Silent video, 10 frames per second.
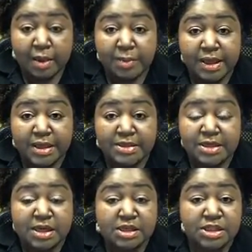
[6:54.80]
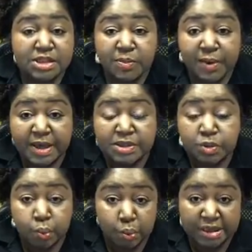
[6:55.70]
because it dissipates
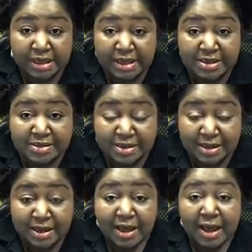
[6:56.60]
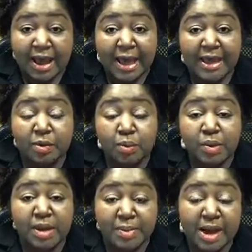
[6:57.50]
really easy and it
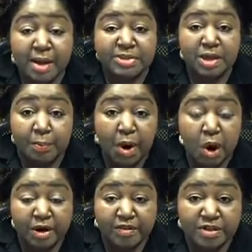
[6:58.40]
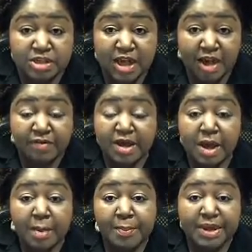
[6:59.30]
really becomes a part of the shaft
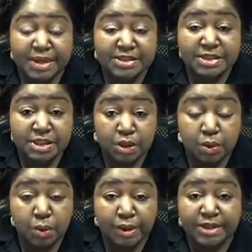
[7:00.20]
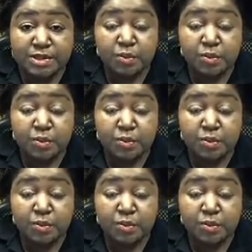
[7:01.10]
but it's a good oil as